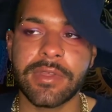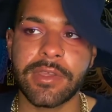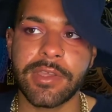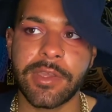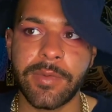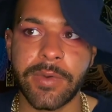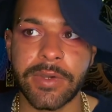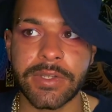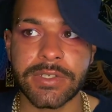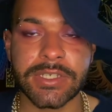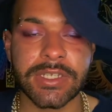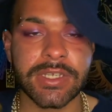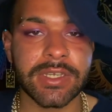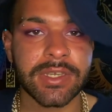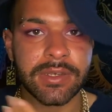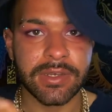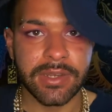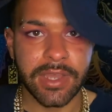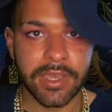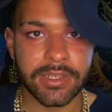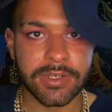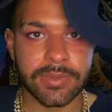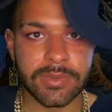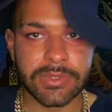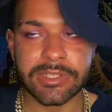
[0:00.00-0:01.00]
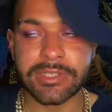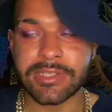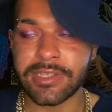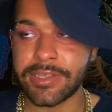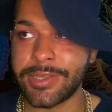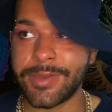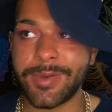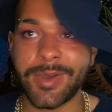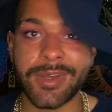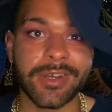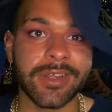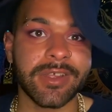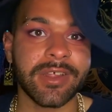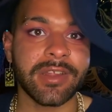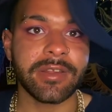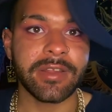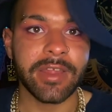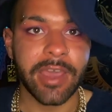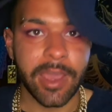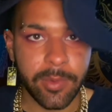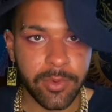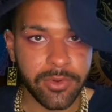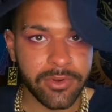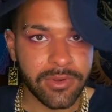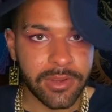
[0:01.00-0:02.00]
that you want to connect with, that you want to
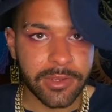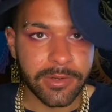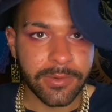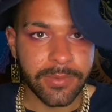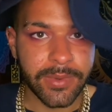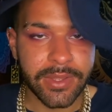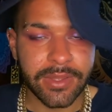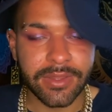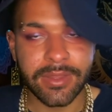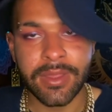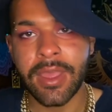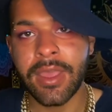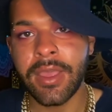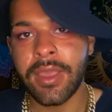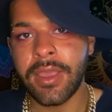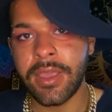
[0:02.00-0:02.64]
collaborate with,